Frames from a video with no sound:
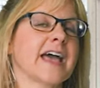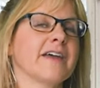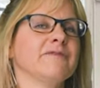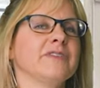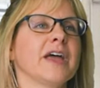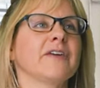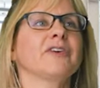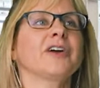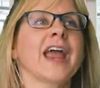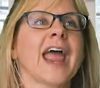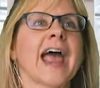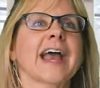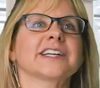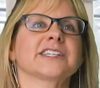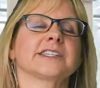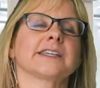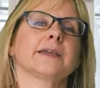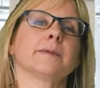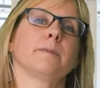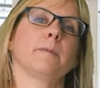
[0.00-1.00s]
I've never
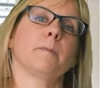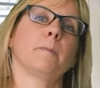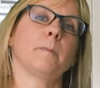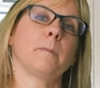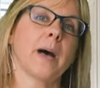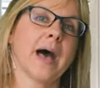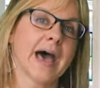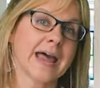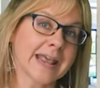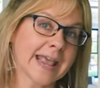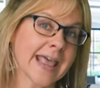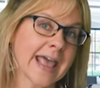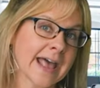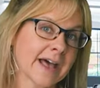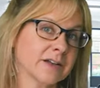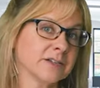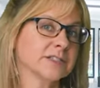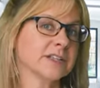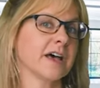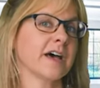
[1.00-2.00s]
actually bought a
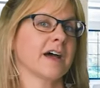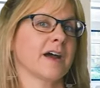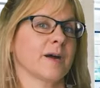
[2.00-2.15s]
house,